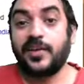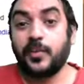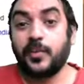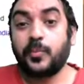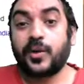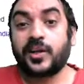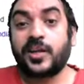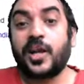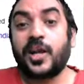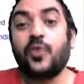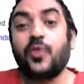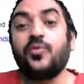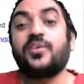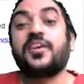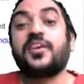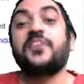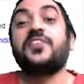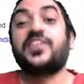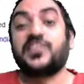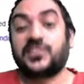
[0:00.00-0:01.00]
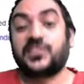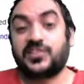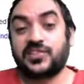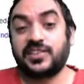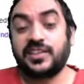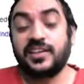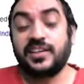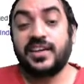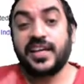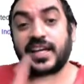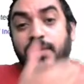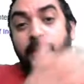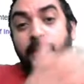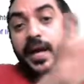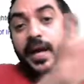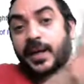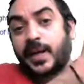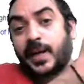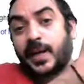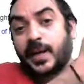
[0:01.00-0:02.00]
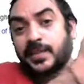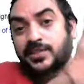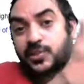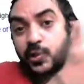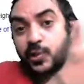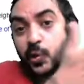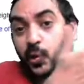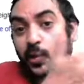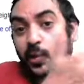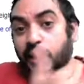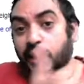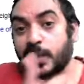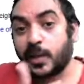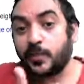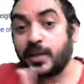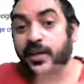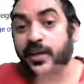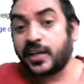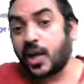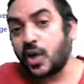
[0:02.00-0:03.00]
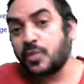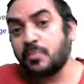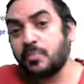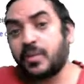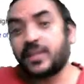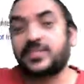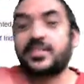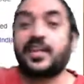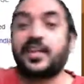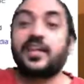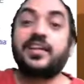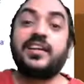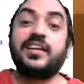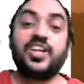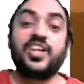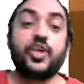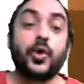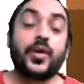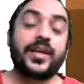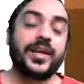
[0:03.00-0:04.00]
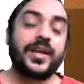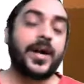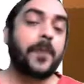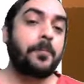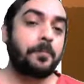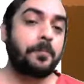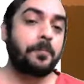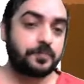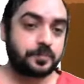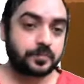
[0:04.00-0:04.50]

But now reverse. Market is slowly coming down, but suddenly going up.